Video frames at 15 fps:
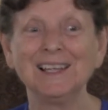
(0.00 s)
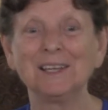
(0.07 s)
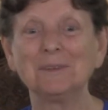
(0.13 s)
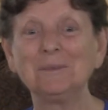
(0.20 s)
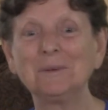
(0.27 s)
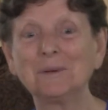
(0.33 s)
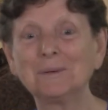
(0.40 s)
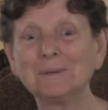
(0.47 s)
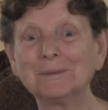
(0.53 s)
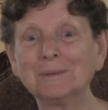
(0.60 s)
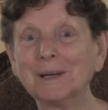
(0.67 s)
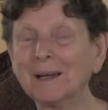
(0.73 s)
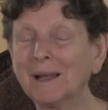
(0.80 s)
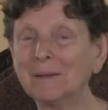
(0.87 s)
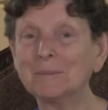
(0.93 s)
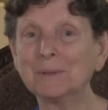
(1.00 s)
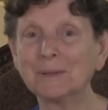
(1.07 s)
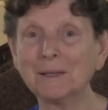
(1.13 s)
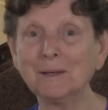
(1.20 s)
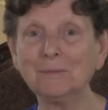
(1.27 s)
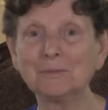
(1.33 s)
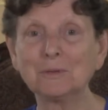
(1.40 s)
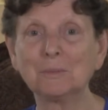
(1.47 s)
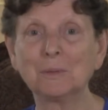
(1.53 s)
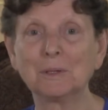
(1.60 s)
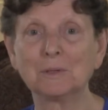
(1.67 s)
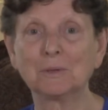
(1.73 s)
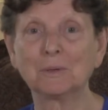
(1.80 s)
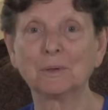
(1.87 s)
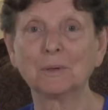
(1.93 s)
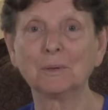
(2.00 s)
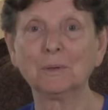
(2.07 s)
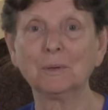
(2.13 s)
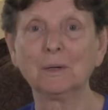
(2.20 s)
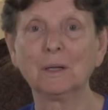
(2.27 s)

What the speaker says: you know, what I believe to be true.